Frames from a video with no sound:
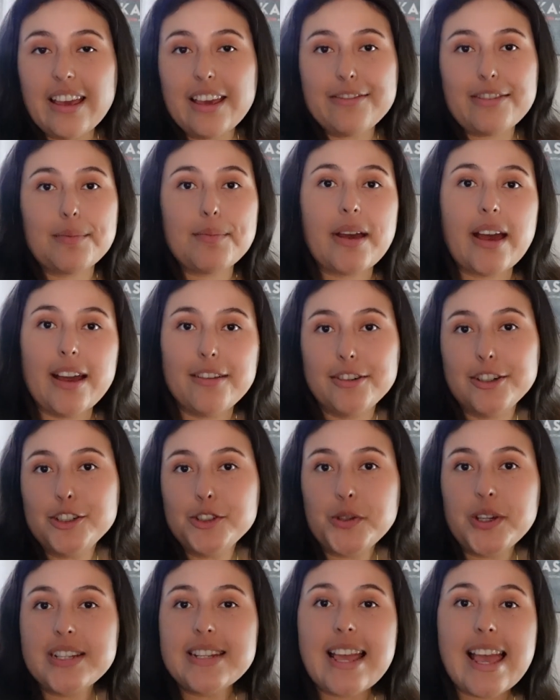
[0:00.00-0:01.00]
If I'm ever
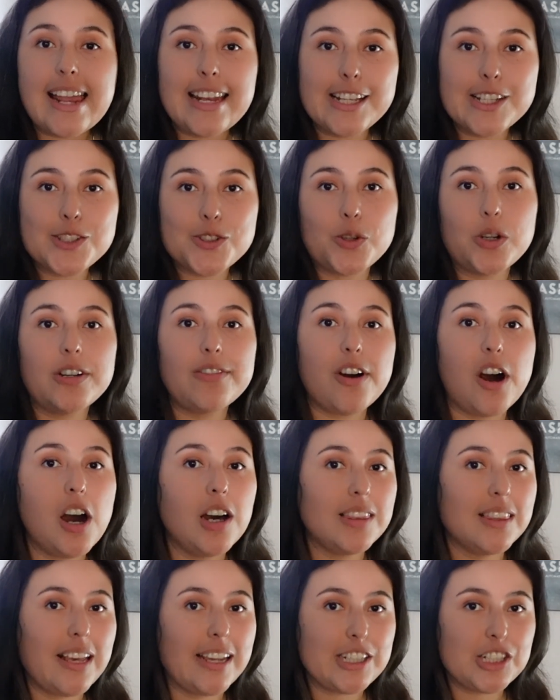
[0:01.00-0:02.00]
doing any sort of
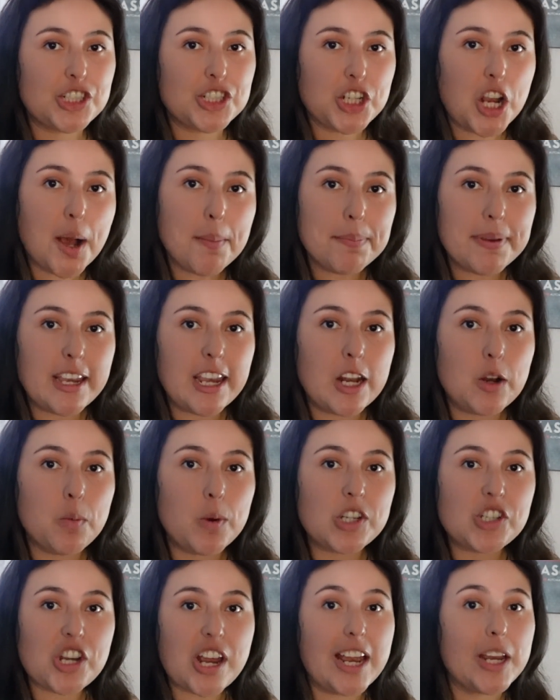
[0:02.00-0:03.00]
online shopping,
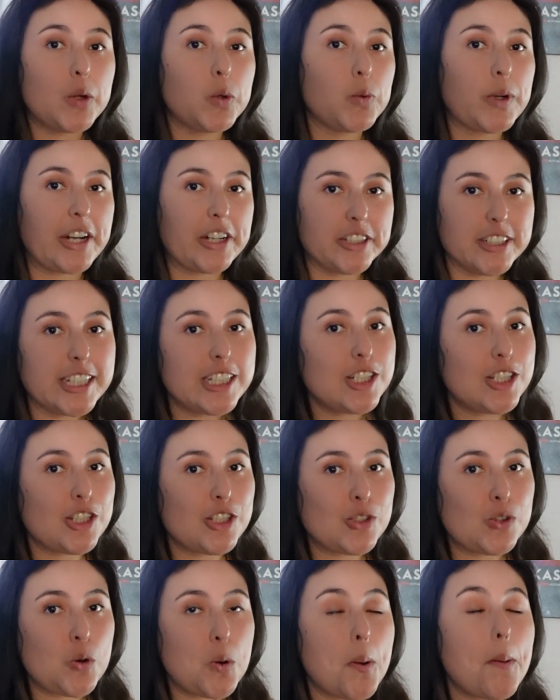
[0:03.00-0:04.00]
which I rarely
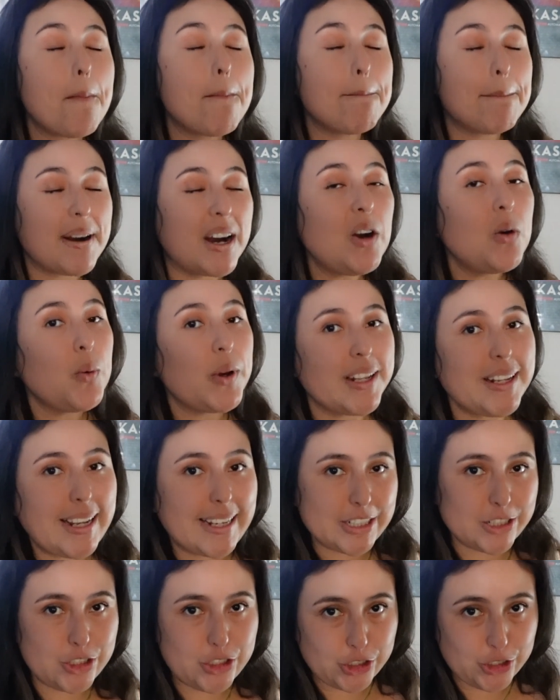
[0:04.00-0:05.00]
do, but when
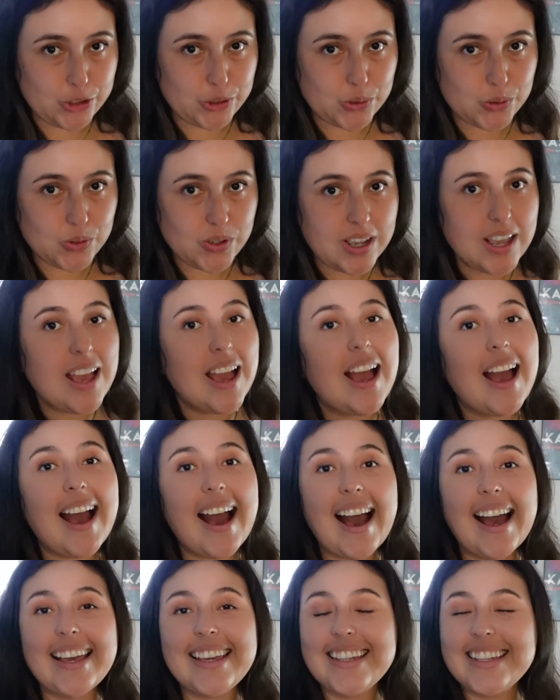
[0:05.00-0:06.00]
I do,
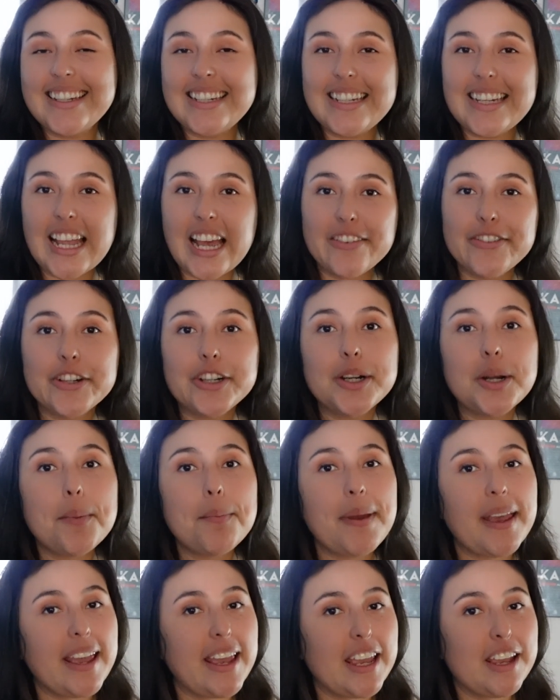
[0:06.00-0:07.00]
I never
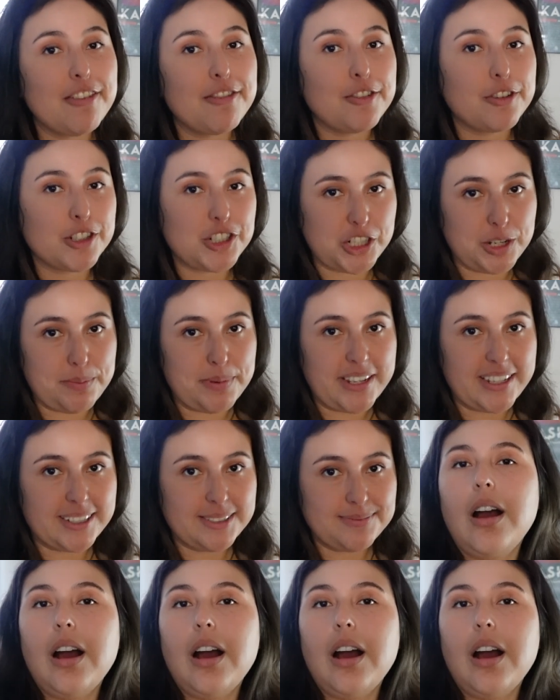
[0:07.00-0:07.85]
pay for shipping.